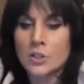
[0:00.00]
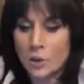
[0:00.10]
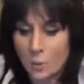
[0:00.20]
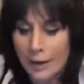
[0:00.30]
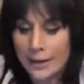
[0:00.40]

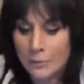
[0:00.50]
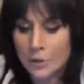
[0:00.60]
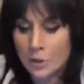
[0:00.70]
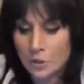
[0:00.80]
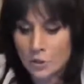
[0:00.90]
So I
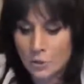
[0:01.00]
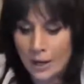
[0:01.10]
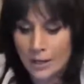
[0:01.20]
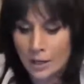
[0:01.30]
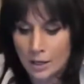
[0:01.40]
am going to
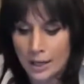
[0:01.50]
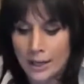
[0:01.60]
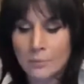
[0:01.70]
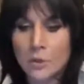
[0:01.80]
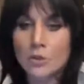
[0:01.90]
do uh, uh, I
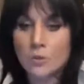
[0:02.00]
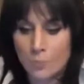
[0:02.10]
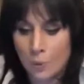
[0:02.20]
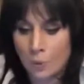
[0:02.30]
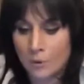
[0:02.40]
am going to do
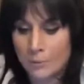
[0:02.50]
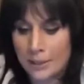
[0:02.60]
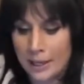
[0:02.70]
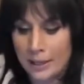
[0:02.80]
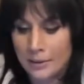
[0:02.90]
Purim
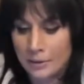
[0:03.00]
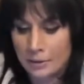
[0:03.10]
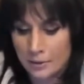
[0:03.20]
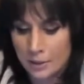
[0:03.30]
again